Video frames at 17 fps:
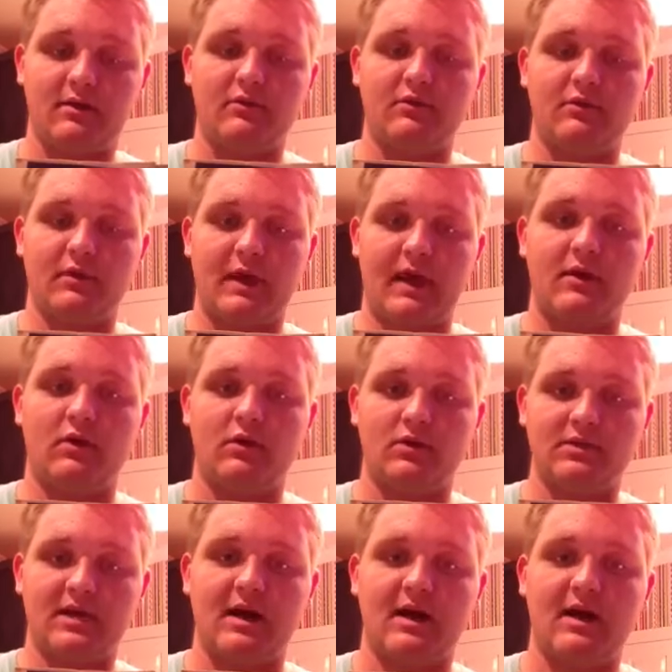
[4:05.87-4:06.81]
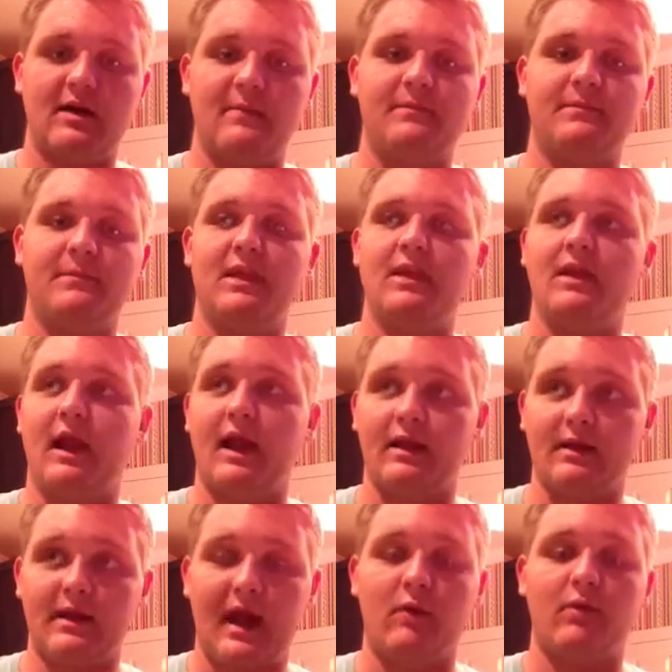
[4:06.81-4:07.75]
through that whole time,
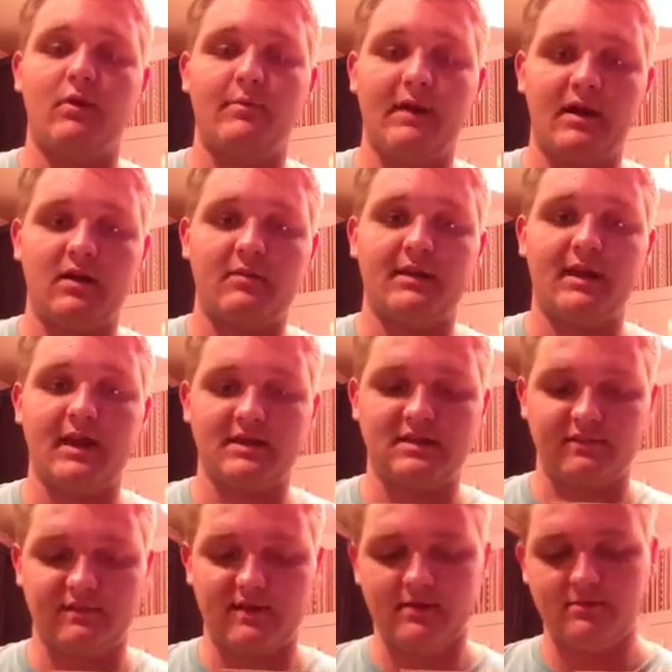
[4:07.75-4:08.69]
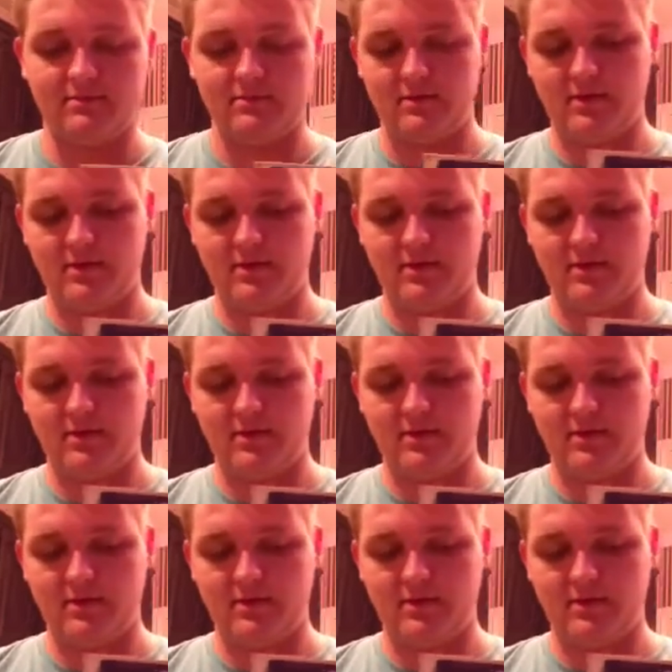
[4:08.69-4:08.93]
and now we're better because of it.